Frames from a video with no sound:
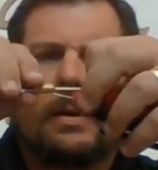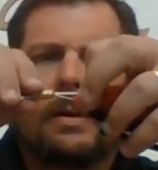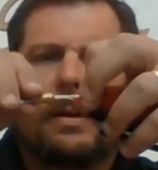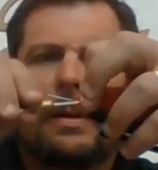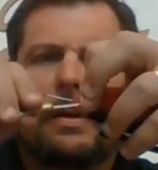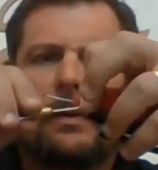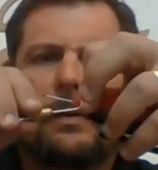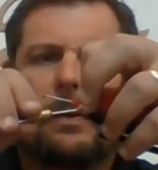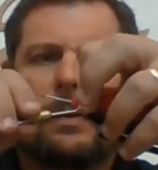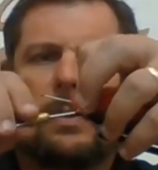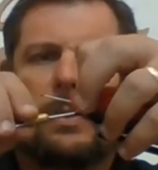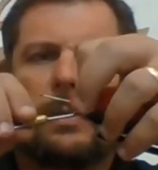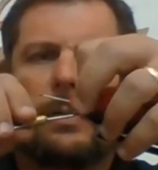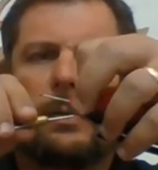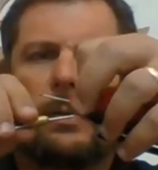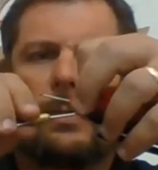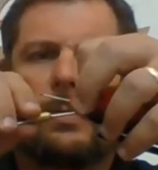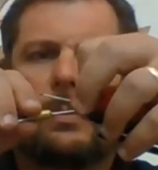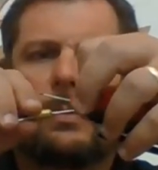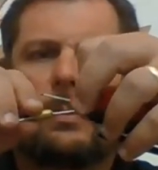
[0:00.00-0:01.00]
Give it
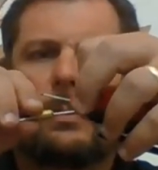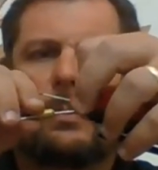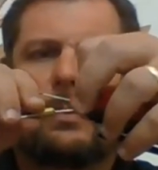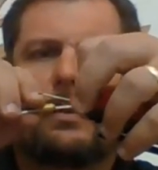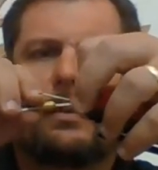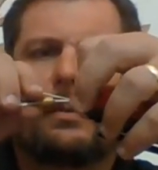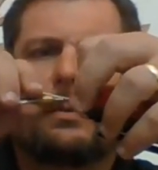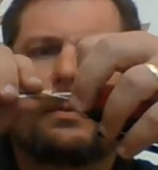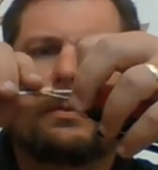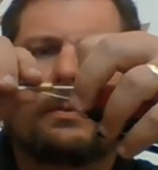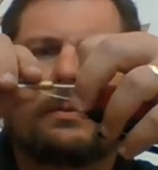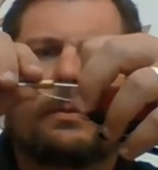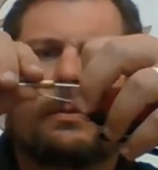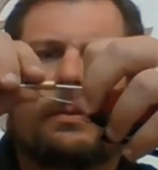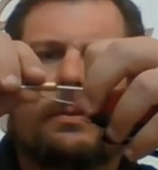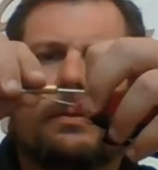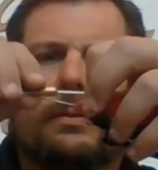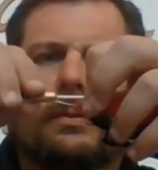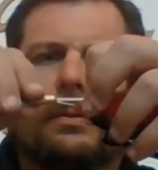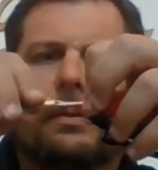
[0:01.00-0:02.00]
two
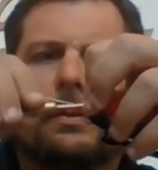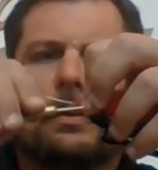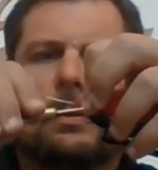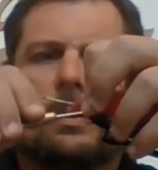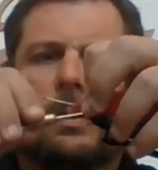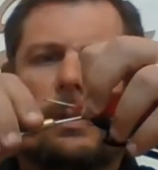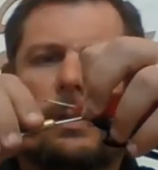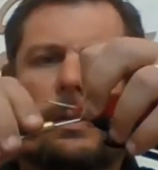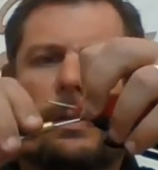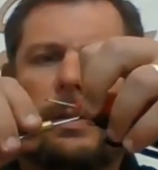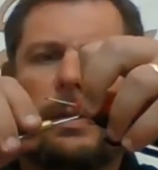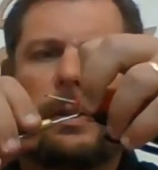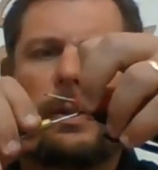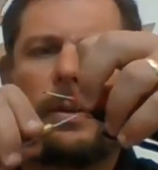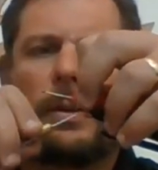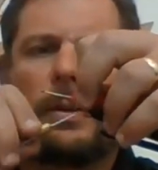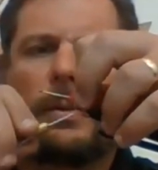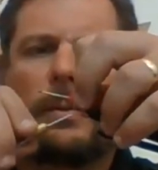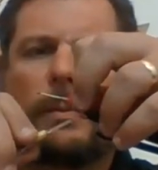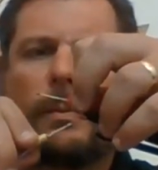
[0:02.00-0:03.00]
little
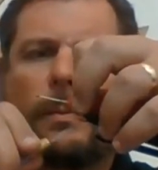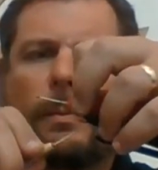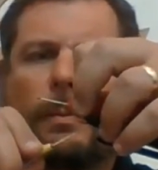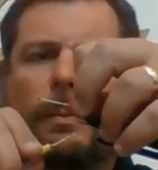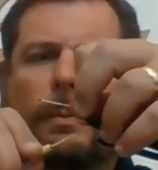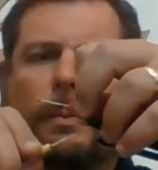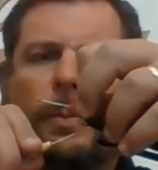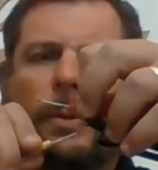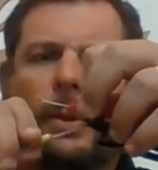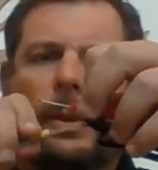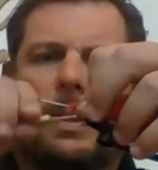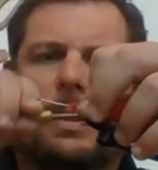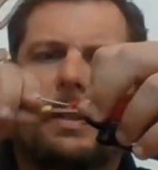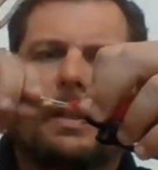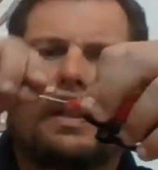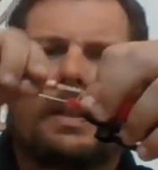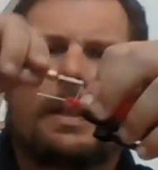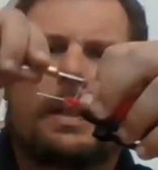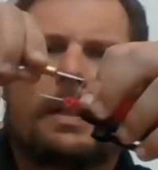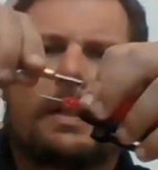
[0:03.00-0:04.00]
turns. Pull it
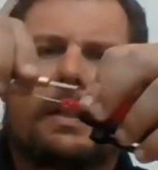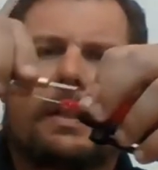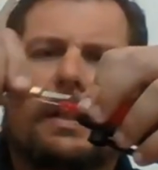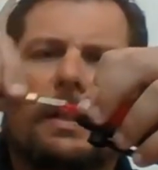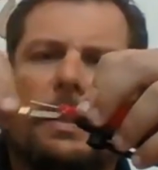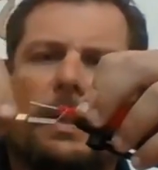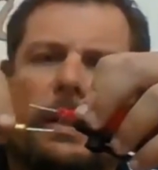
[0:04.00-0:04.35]
tight.